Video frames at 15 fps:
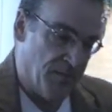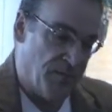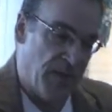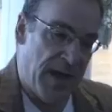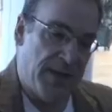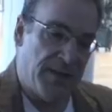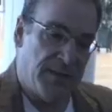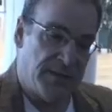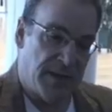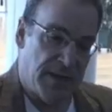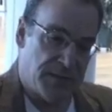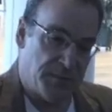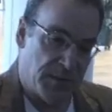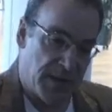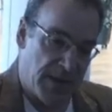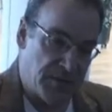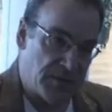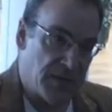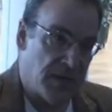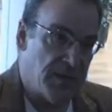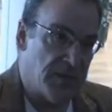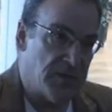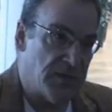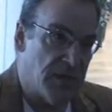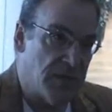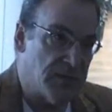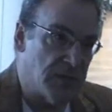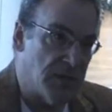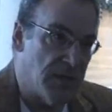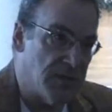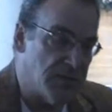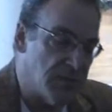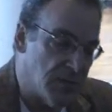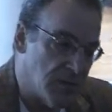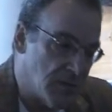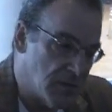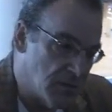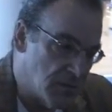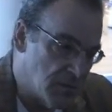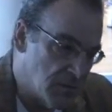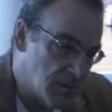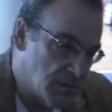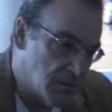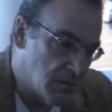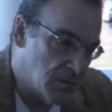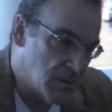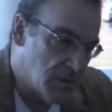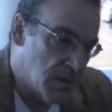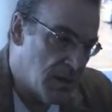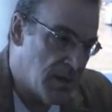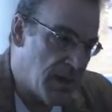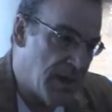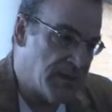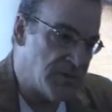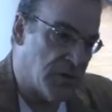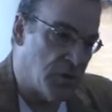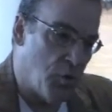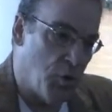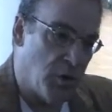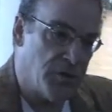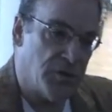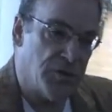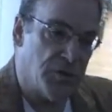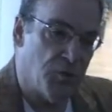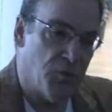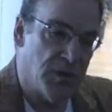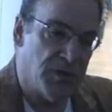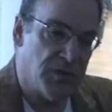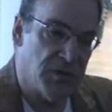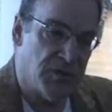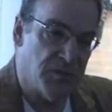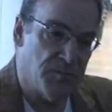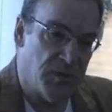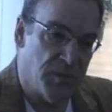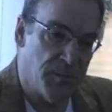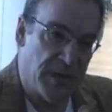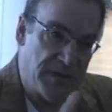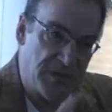The violent aspect, and I say this as a cautious criticism to